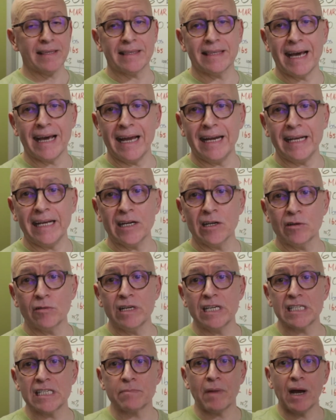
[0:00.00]
That
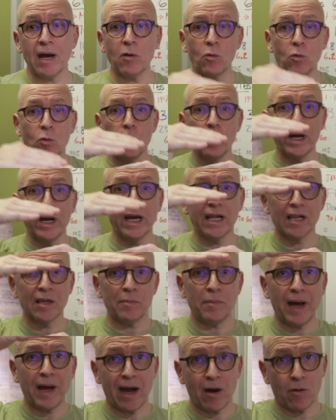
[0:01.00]
increased my
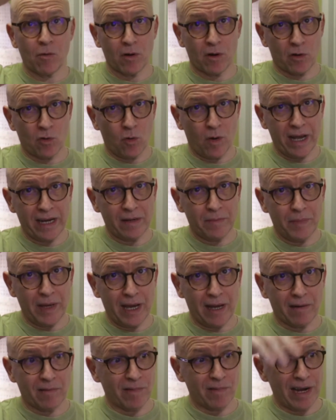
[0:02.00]
willpower quite a
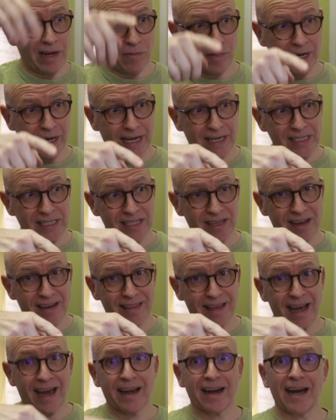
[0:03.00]
bit, right? When I saw
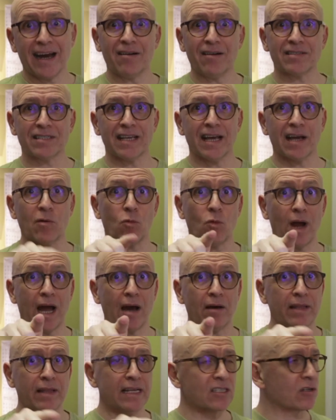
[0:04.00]
that, I was like,
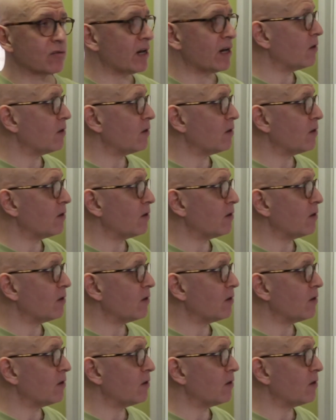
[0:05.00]
wow, that's great